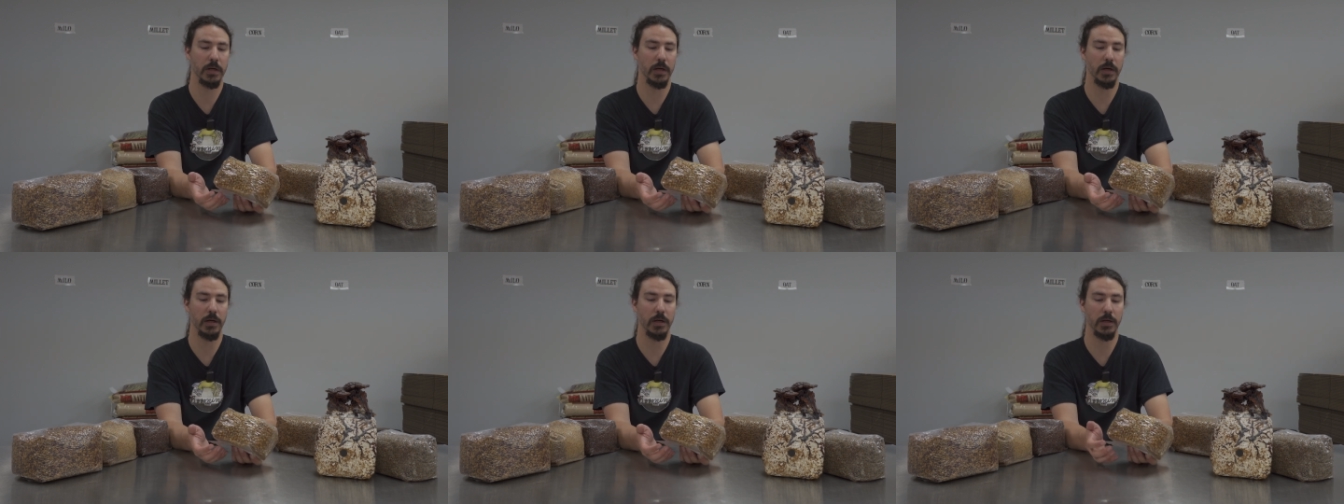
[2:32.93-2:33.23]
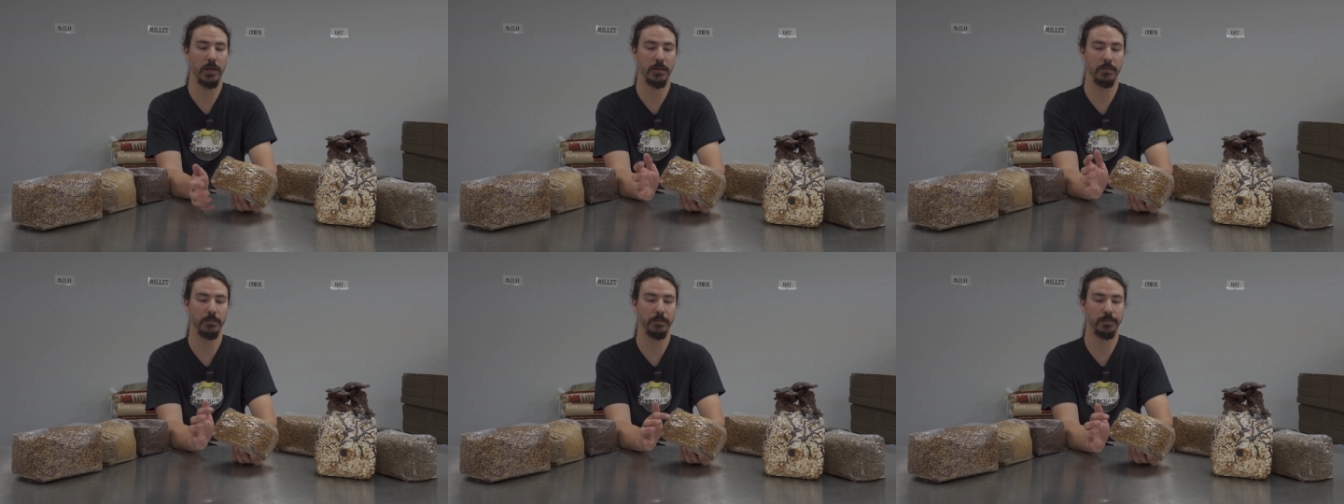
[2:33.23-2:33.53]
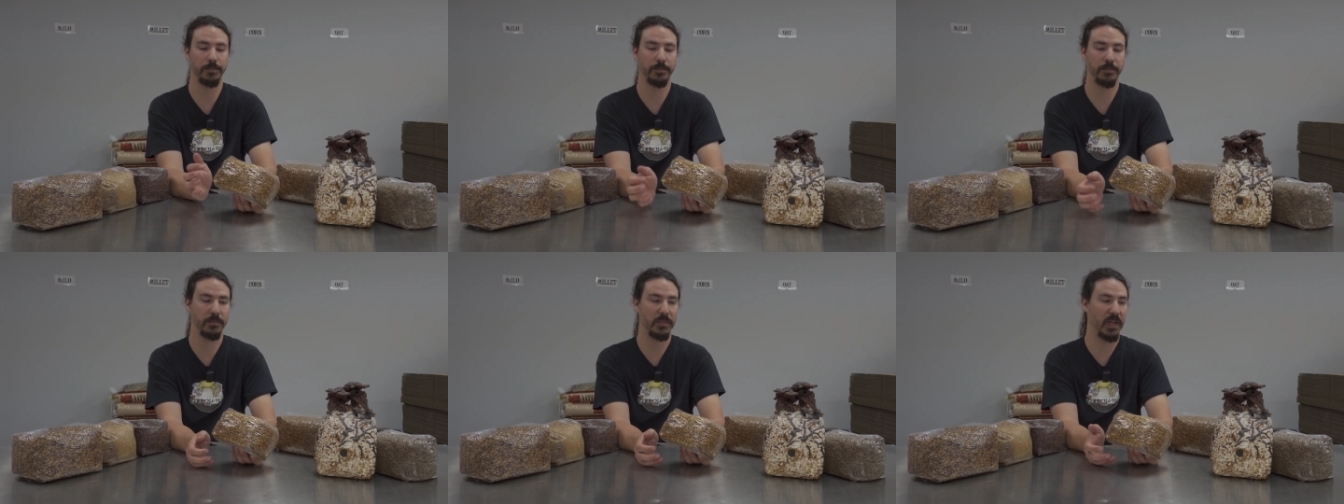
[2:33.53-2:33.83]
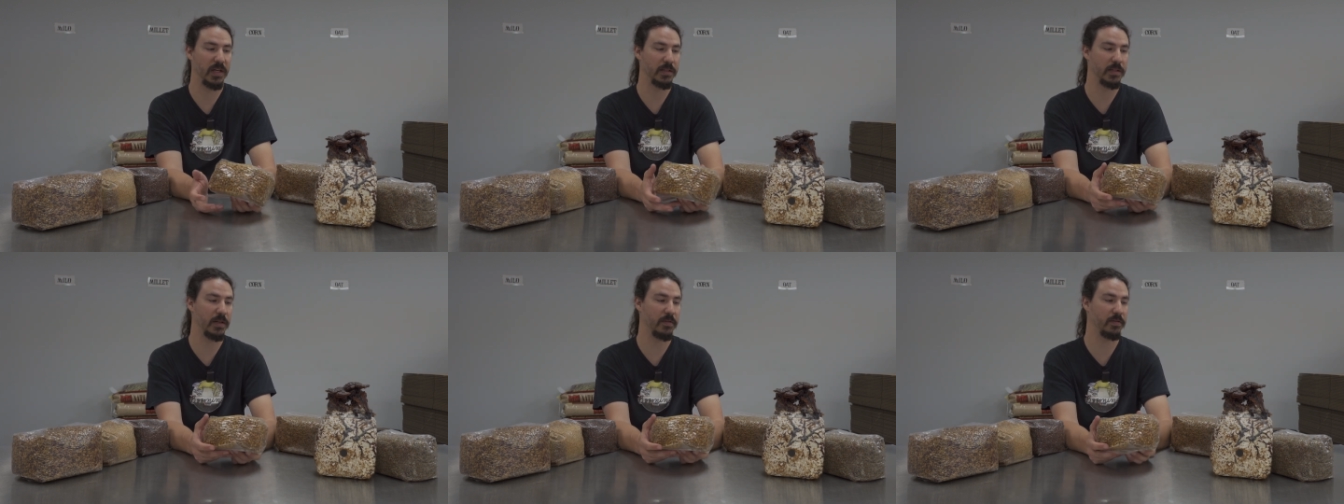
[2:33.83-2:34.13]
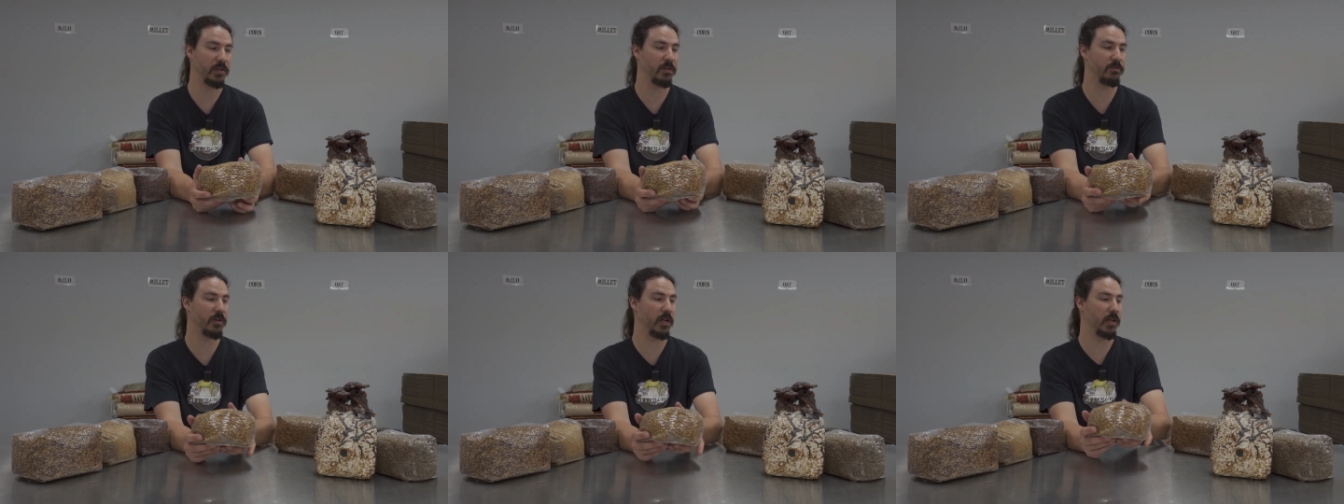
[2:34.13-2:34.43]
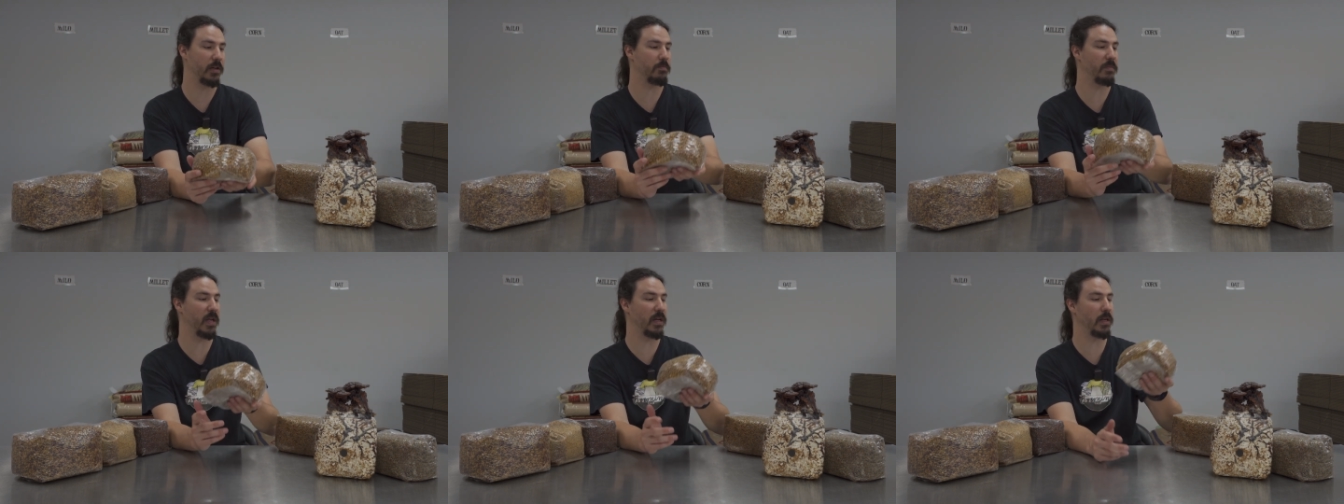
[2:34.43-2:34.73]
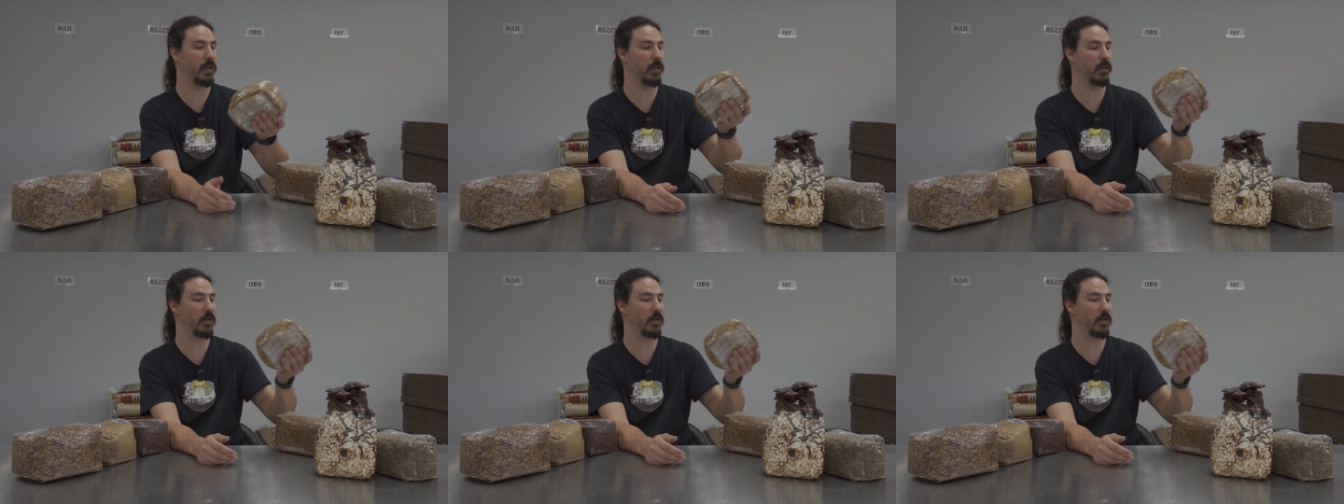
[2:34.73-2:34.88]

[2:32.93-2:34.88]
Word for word: Um, I definitely recommend